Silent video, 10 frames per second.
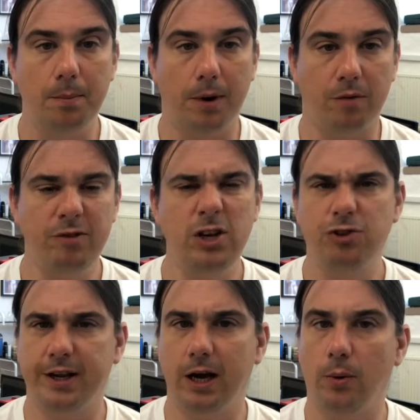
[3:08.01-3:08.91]
But I'm really
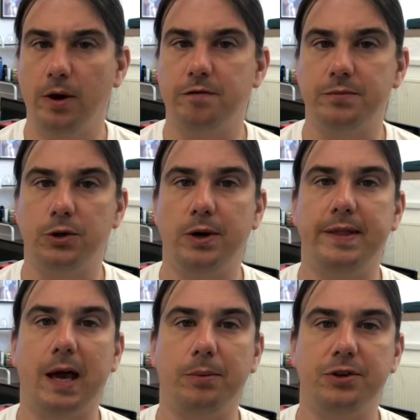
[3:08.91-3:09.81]
trying to get away from doing
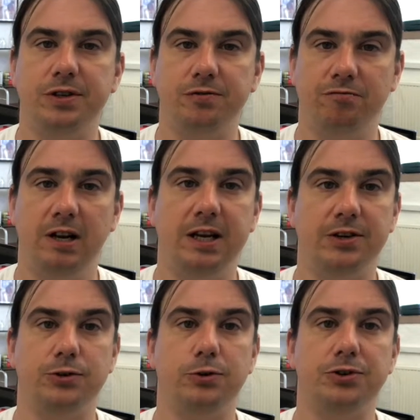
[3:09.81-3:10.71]
that because it's really
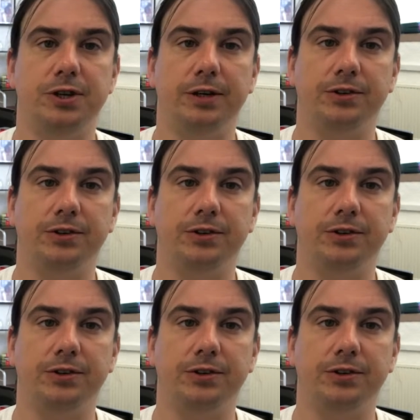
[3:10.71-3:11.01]
exhausting.